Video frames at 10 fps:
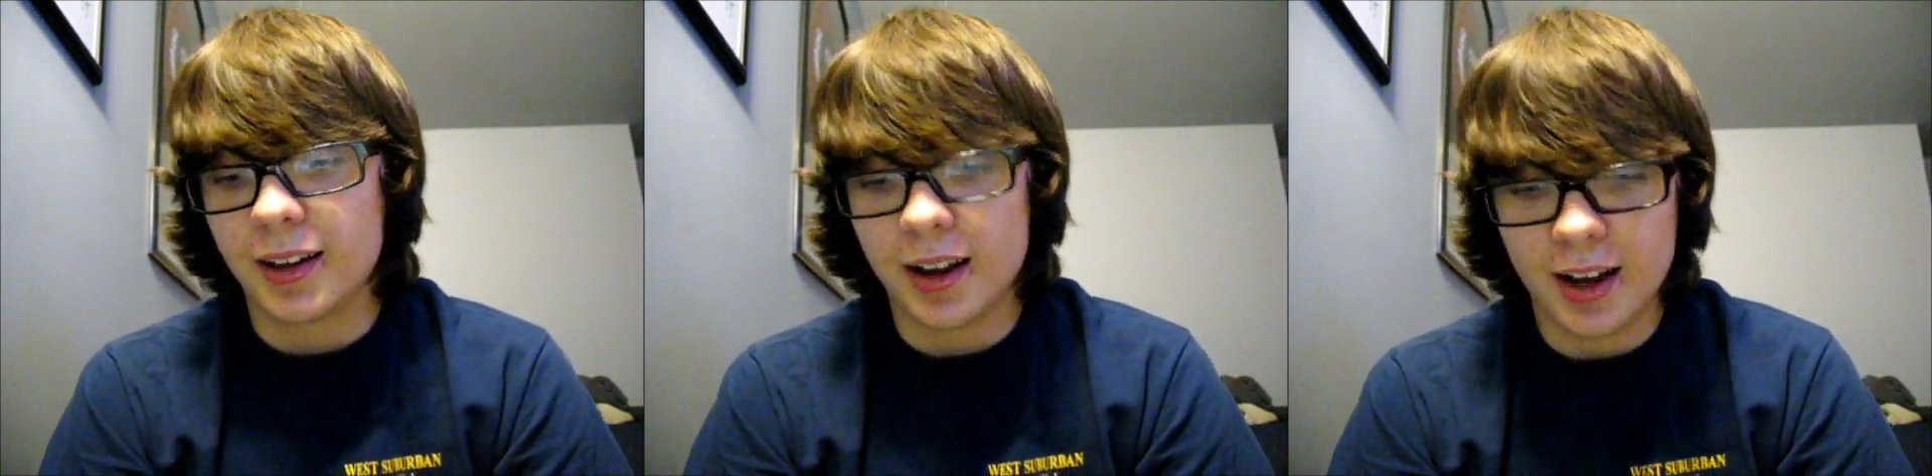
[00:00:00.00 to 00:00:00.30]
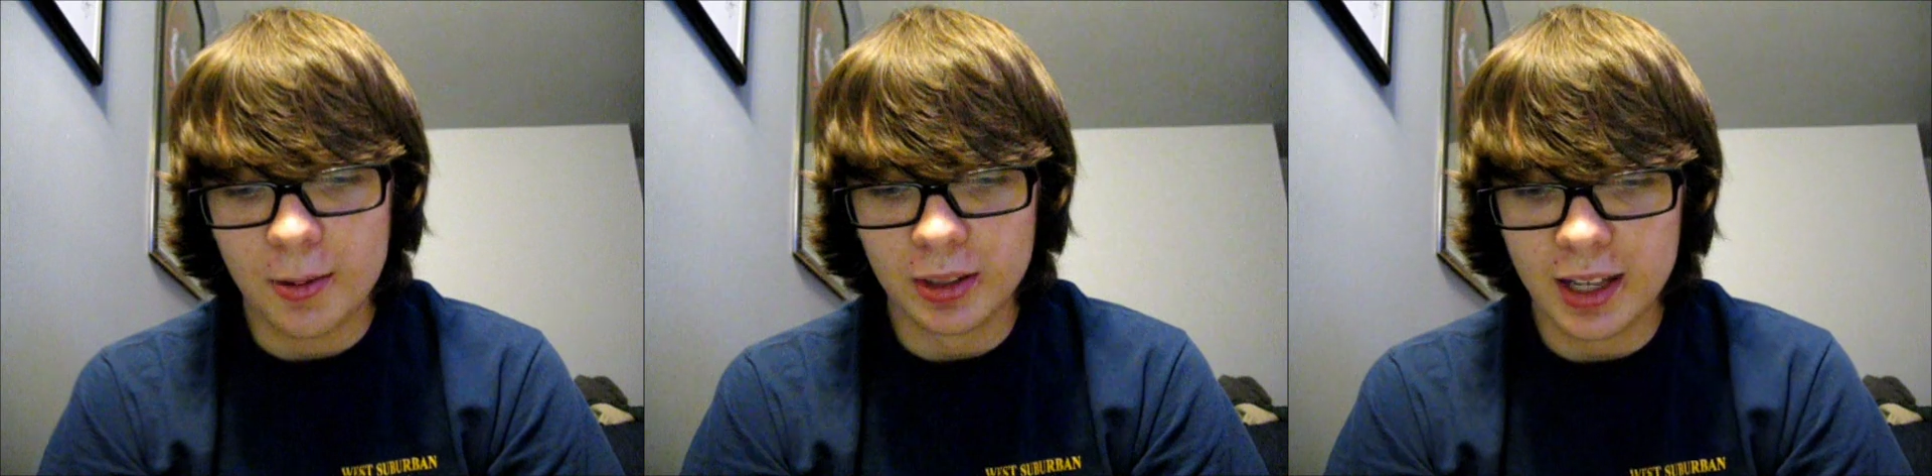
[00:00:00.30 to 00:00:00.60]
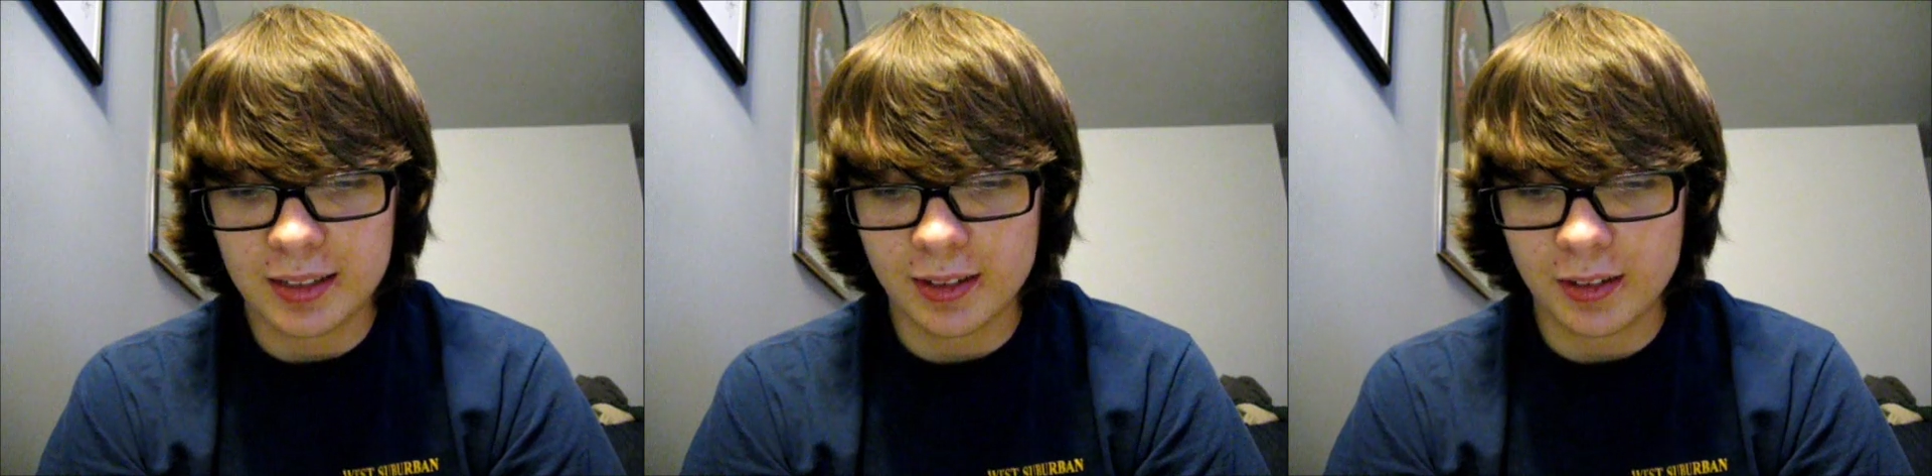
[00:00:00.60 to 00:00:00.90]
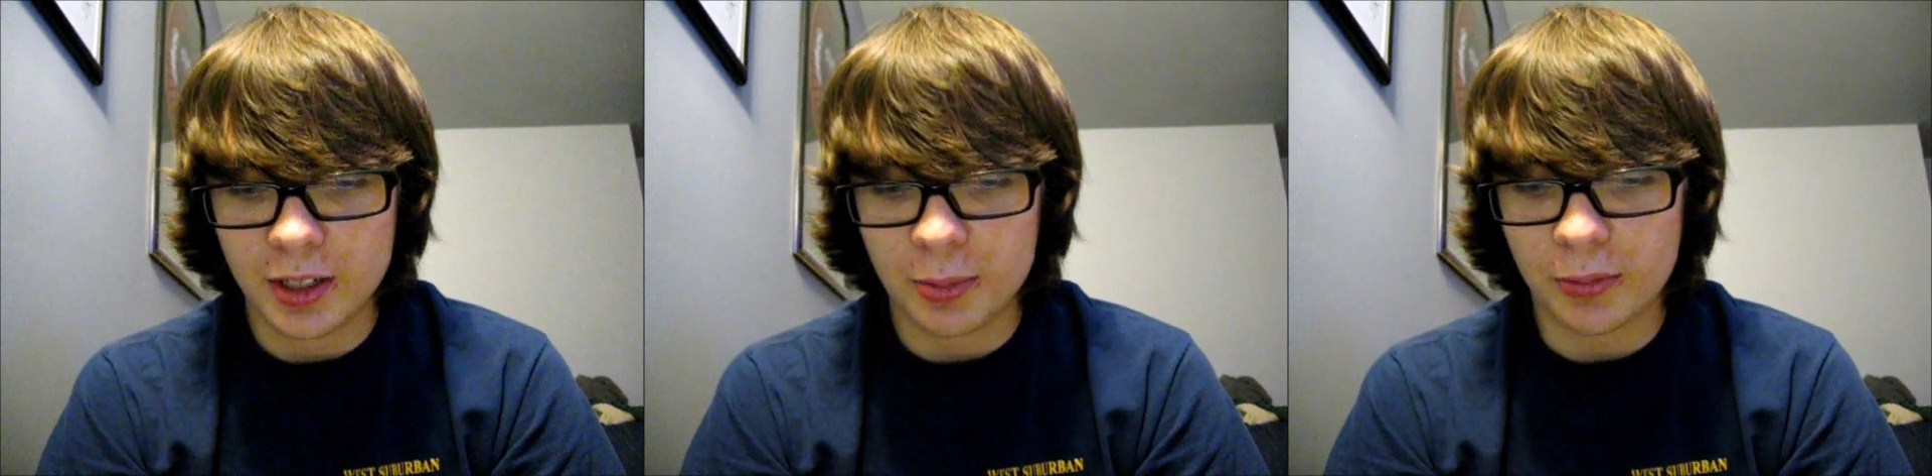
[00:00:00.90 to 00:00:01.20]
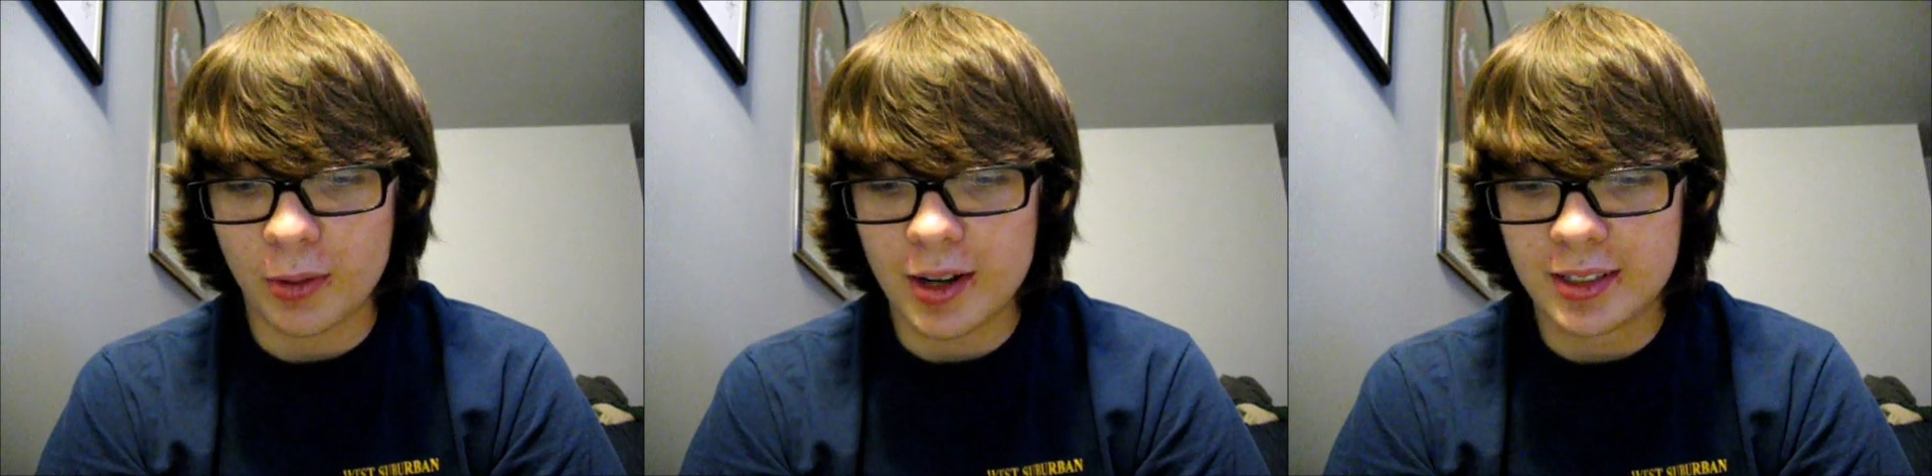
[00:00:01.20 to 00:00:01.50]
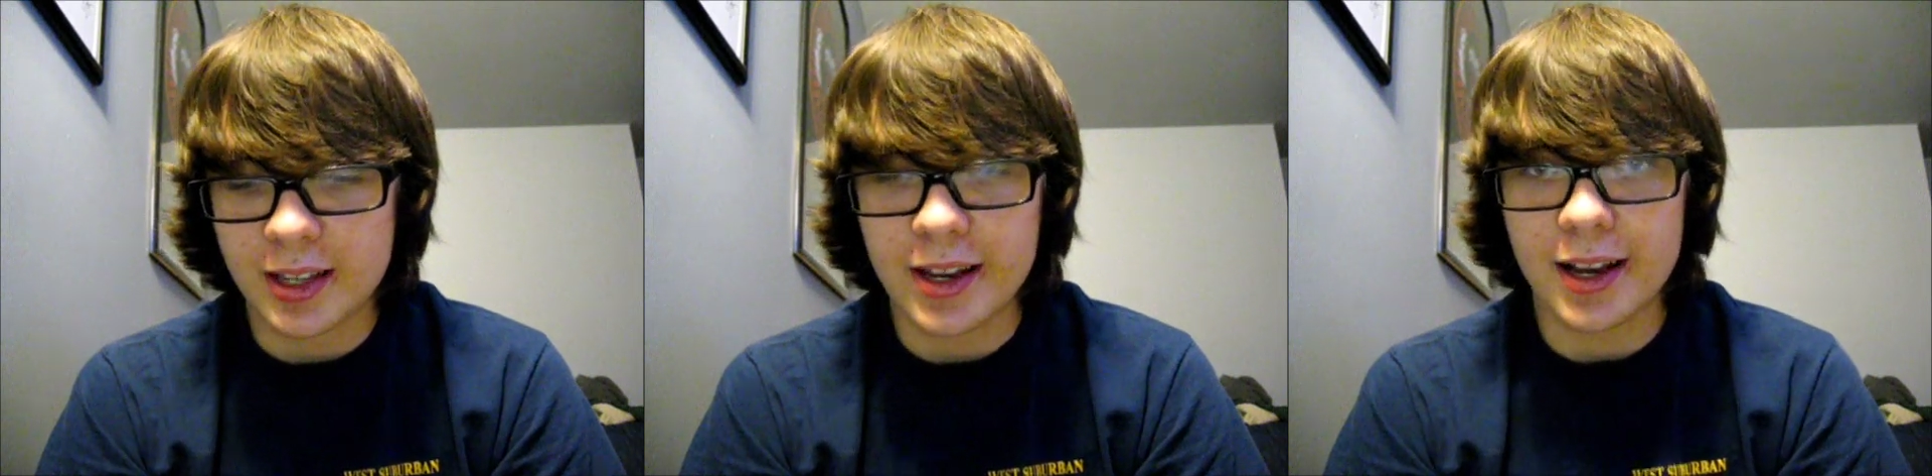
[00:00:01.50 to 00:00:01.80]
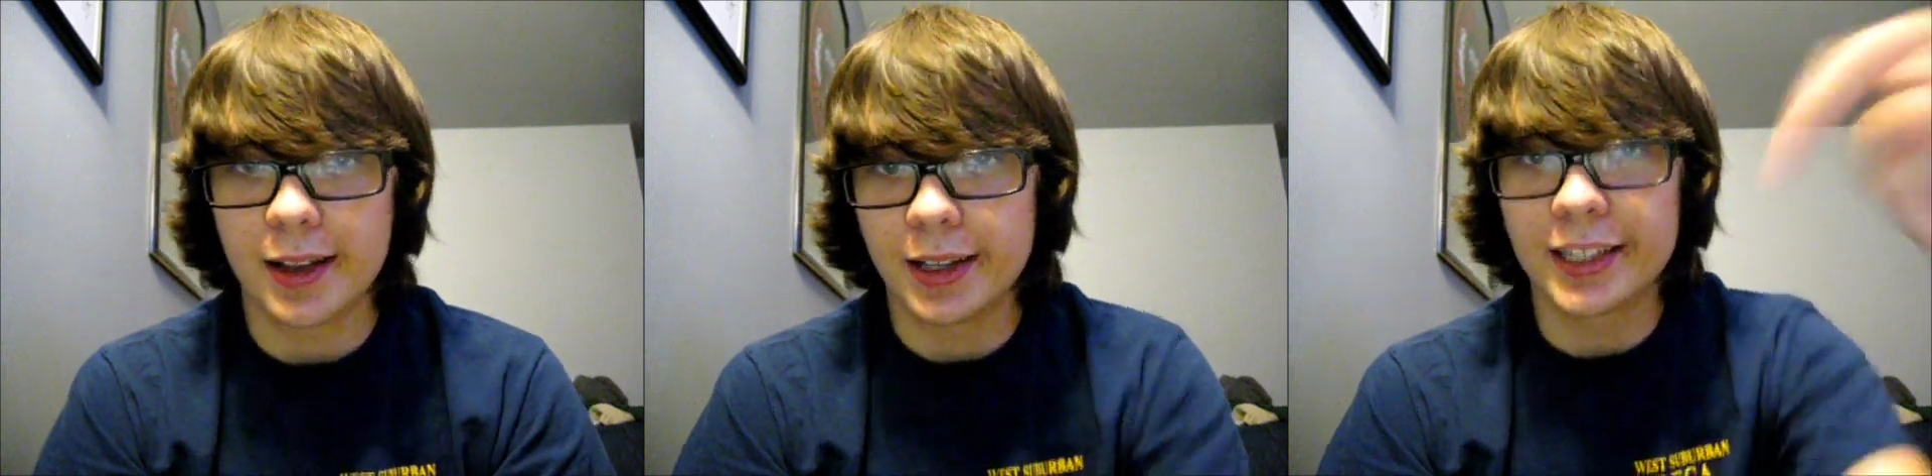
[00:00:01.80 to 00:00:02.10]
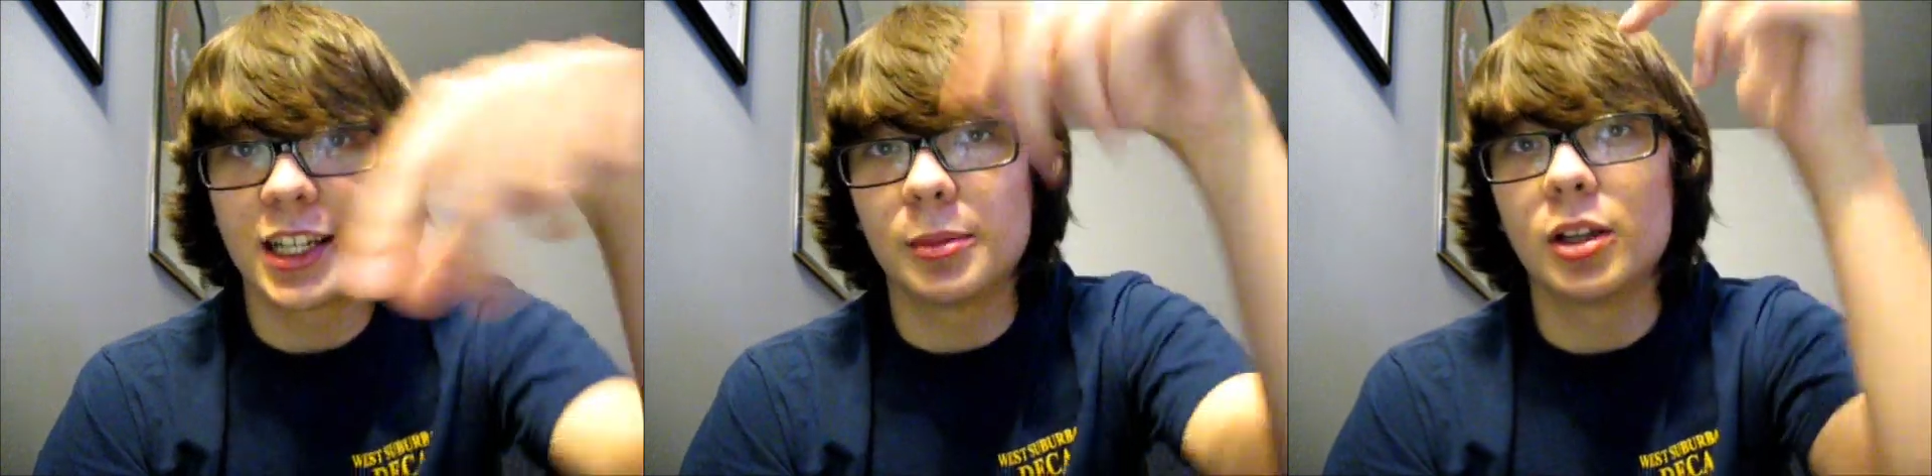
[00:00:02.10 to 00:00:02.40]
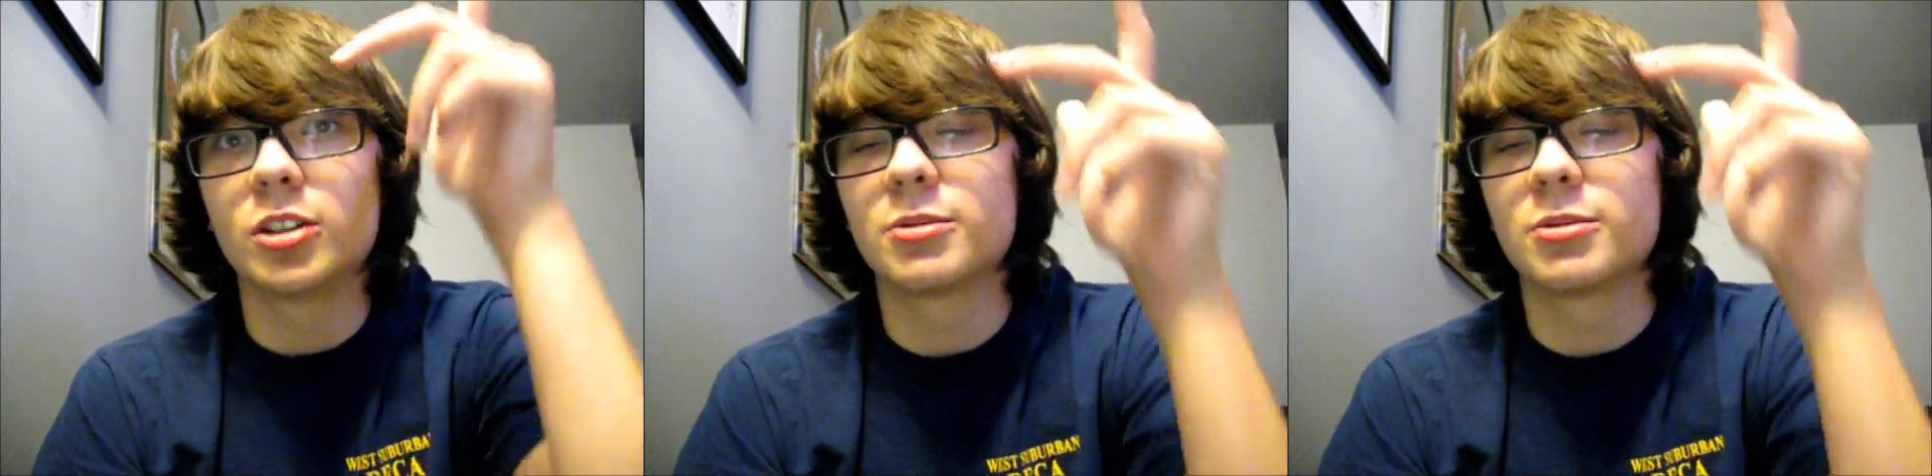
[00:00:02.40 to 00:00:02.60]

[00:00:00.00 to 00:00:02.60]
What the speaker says: One last little note before I say like down below,